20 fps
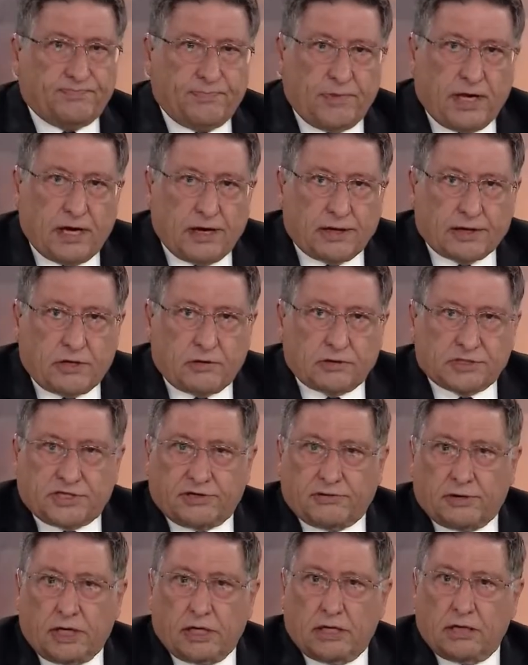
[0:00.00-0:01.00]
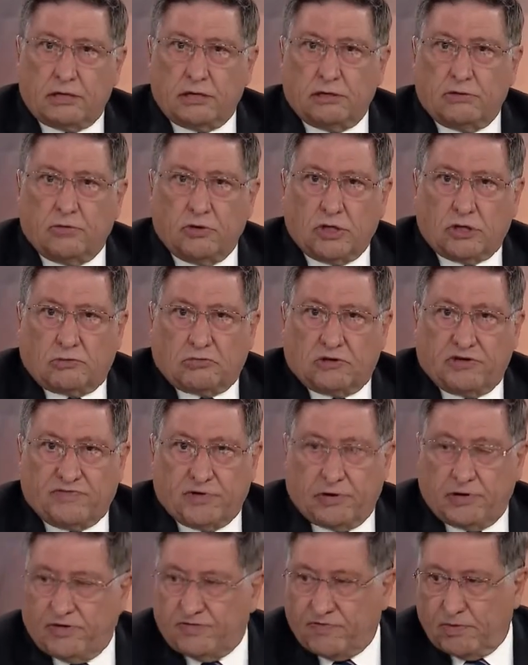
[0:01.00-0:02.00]
No, of course there are. Well, if
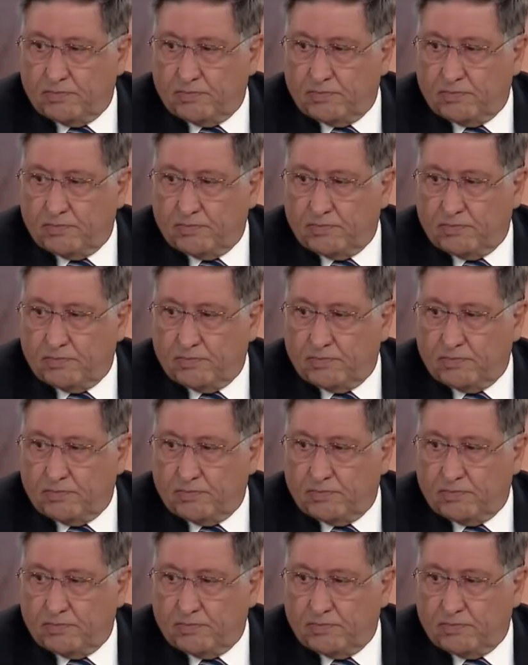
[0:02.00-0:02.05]
a boat